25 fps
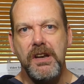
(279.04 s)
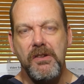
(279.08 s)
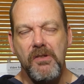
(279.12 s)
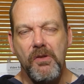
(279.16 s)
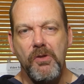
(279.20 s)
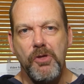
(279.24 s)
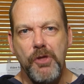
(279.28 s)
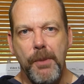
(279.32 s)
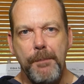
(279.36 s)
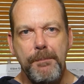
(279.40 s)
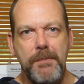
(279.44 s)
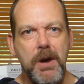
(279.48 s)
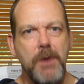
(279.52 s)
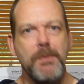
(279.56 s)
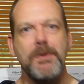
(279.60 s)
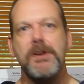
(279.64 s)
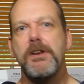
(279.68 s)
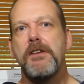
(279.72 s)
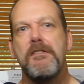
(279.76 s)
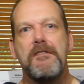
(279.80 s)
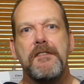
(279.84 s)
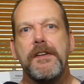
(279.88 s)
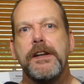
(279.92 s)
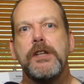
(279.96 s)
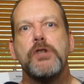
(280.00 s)
the moment you
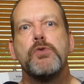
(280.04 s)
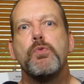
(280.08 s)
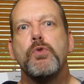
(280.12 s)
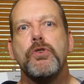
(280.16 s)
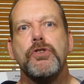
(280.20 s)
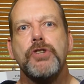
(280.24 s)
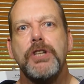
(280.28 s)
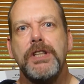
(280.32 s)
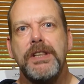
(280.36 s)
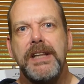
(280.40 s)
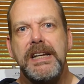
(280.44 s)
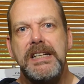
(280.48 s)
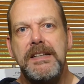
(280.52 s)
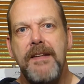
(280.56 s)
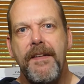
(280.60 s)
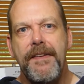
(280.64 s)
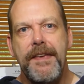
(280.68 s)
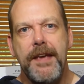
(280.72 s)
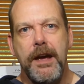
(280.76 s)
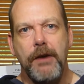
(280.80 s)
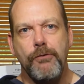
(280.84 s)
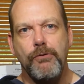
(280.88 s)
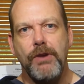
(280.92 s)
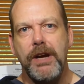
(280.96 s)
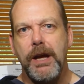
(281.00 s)
finish watching this
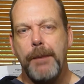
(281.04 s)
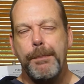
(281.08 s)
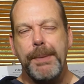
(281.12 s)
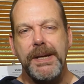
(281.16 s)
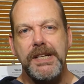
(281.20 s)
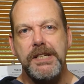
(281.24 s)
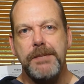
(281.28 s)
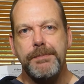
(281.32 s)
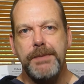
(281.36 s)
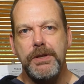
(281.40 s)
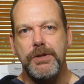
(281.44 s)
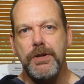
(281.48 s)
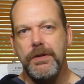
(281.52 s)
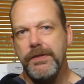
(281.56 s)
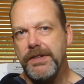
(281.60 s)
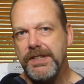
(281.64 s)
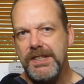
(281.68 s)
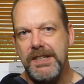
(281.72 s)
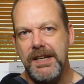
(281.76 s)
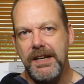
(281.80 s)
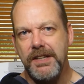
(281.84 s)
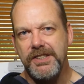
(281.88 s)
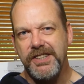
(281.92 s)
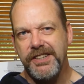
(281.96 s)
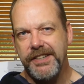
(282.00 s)
and write a piece of music that
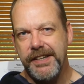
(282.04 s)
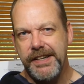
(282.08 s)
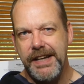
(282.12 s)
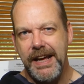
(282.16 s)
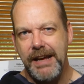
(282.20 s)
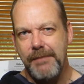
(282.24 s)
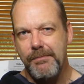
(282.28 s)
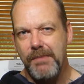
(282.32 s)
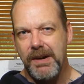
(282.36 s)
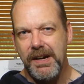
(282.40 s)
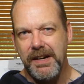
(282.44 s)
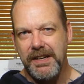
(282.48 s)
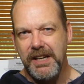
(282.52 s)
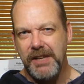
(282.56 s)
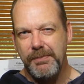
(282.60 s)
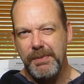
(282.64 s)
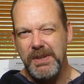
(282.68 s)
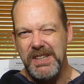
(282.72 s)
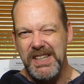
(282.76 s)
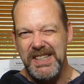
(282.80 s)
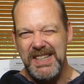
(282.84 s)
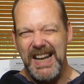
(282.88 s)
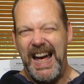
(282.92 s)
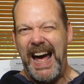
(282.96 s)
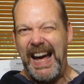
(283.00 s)
starts in an A minor,
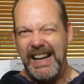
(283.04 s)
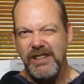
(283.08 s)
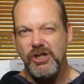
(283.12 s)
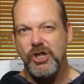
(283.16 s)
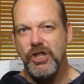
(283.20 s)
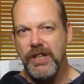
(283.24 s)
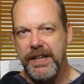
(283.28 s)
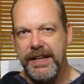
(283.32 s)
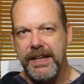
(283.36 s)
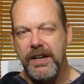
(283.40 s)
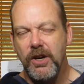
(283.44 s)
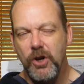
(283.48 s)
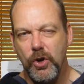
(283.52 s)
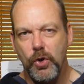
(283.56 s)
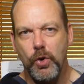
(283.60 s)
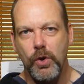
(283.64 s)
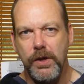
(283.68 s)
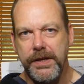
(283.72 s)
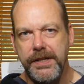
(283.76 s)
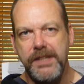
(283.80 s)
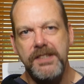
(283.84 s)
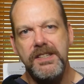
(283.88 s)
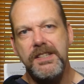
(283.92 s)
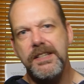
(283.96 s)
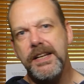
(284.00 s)
but it's actually all
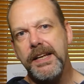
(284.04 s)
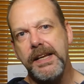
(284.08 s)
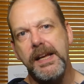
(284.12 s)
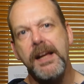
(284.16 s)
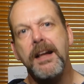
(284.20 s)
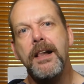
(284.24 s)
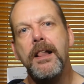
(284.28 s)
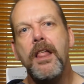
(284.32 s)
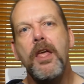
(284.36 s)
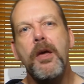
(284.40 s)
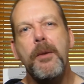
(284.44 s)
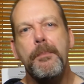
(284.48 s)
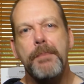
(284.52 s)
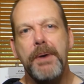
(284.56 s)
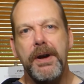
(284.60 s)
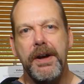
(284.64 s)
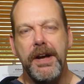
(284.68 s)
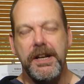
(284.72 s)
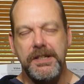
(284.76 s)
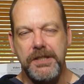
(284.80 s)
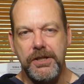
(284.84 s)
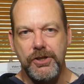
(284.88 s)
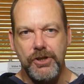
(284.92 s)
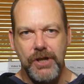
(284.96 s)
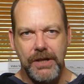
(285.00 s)
in C. But
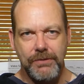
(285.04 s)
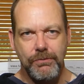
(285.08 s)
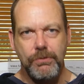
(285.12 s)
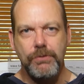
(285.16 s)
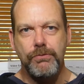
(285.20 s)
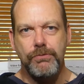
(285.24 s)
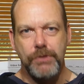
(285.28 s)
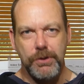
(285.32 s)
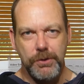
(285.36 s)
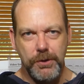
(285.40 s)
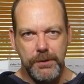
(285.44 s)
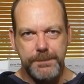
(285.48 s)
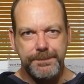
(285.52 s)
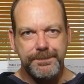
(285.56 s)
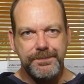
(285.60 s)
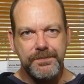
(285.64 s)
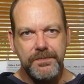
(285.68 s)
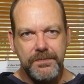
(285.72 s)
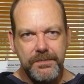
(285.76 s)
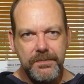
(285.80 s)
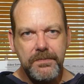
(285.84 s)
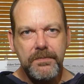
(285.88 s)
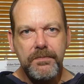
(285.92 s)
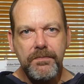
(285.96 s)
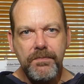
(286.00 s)
as a general rule,
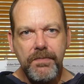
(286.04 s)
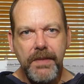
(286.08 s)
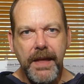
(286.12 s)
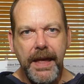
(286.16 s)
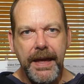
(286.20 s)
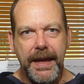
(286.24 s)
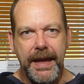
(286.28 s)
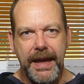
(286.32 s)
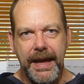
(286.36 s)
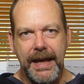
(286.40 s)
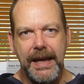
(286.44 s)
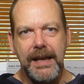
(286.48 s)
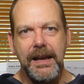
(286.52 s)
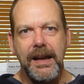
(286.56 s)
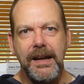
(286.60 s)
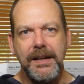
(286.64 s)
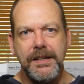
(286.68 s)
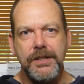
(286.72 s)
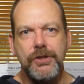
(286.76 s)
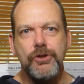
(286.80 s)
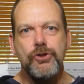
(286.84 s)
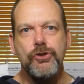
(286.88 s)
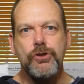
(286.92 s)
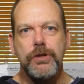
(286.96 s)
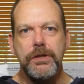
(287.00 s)
it
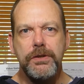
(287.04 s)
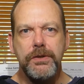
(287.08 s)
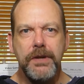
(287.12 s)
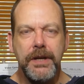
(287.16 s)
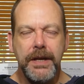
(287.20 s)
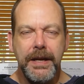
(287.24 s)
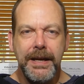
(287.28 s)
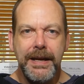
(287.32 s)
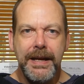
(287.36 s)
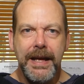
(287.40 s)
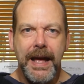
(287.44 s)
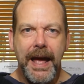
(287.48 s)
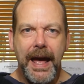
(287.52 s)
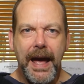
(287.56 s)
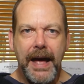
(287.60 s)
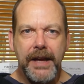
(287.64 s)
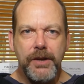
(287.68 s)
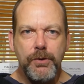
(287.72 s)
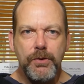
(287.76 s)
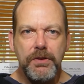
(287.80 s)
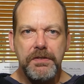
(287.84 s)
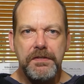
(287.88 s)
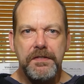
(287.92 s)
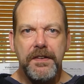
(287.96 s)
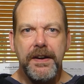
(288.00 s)
lies true. And
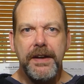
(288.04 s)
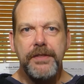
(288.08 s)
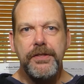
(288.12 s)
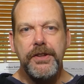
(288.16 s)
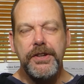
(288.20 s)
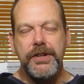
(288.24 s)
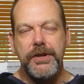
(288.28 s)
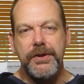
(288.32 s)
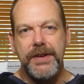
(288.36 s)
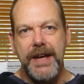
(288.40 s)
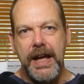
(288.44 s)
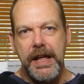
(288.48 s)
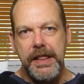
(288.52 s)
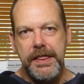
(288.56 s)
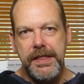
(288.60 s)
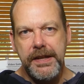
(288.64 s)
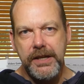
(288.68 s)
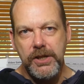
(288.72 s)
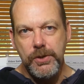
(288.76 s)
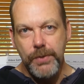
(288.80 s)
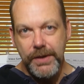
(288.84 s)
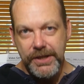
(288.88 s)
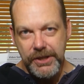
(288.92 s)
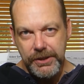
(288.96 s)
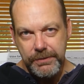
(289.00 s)
you'll find that you get
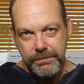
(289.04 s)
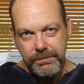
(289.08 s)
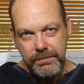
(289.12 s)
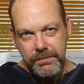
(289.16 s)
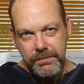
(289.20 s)
things which